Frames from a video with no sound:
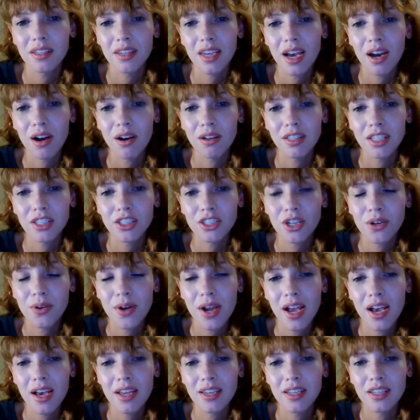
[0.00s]
Now let's go
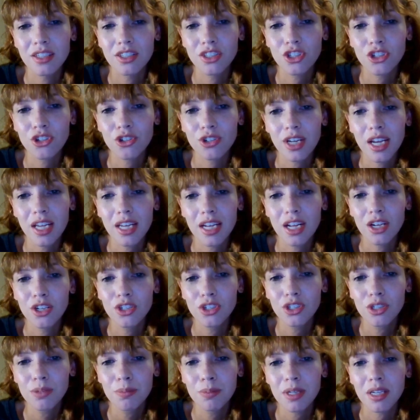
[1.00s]
ahead and create a
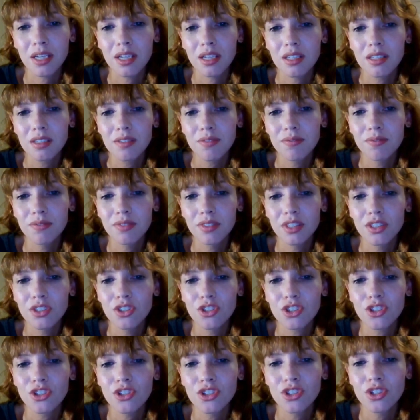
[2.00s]
new pin
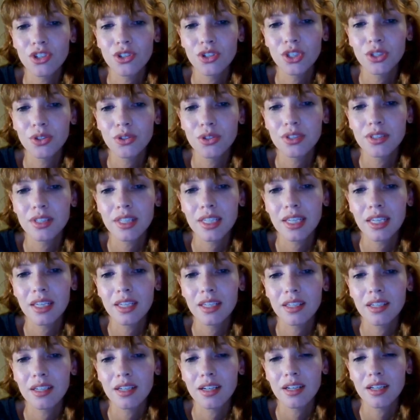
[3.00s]
just so you
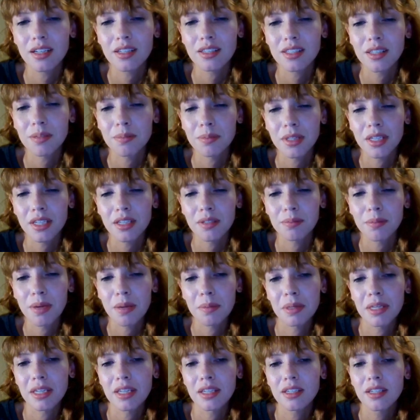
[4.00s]
see something
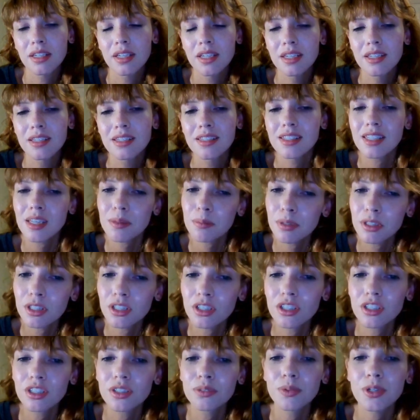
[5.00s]
maybe
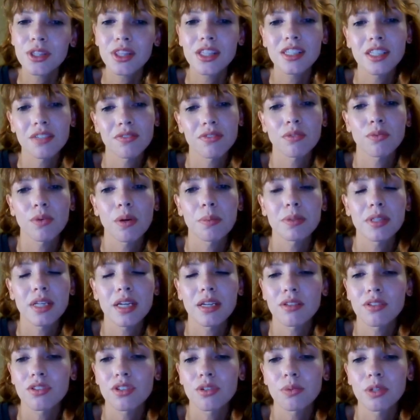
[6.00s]
similar with a different
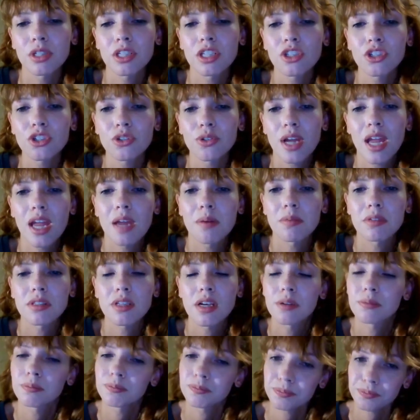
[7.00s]
website. So we're going to do
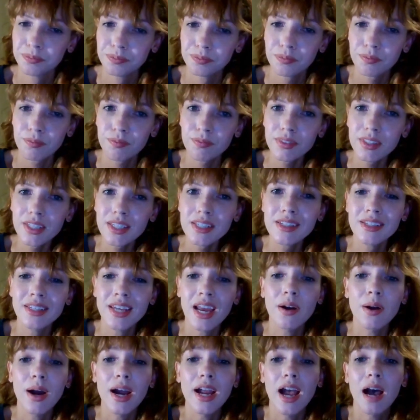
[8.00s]
Amazon.
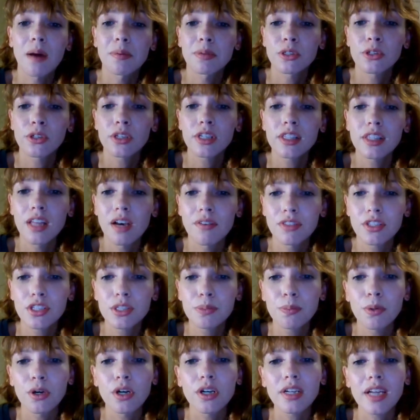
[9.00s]
Now, I absolutely love
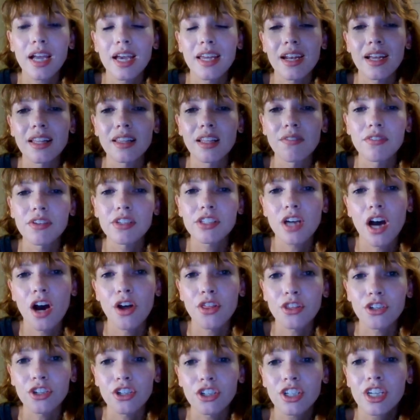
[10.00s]
this book and I love this
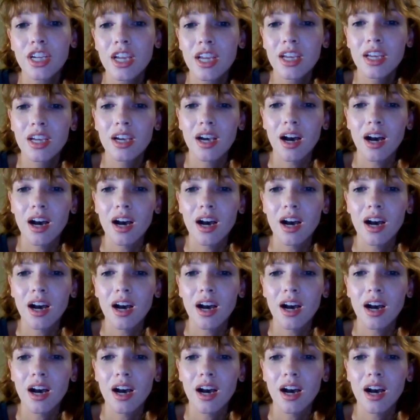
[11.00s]
author.